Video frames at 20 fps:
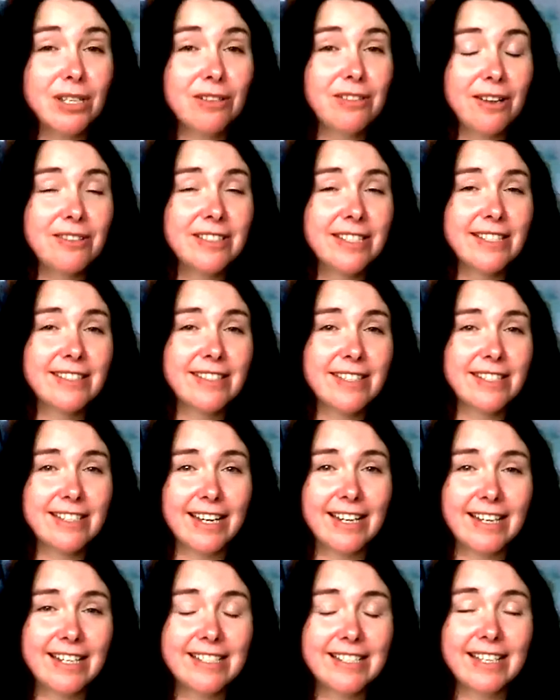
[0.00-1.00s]
noticed the
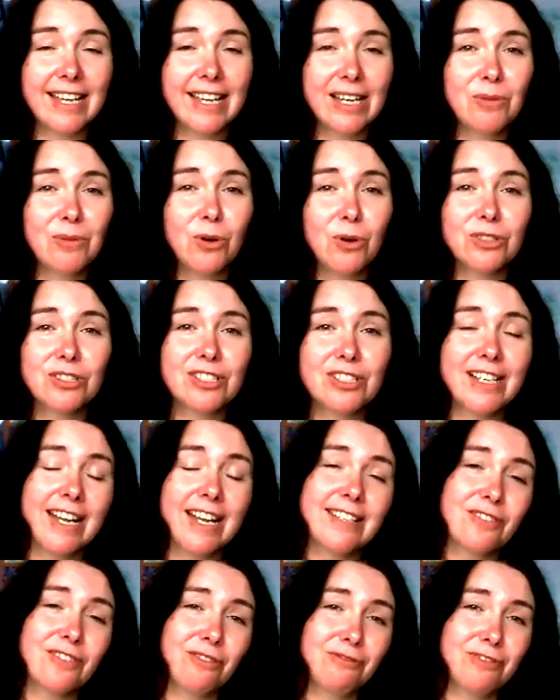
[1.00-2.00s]
dailies are getting watched
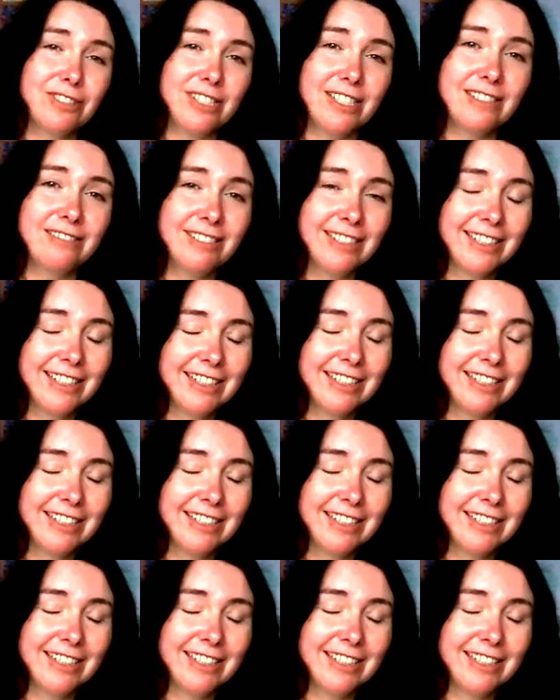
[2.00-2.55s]
less often,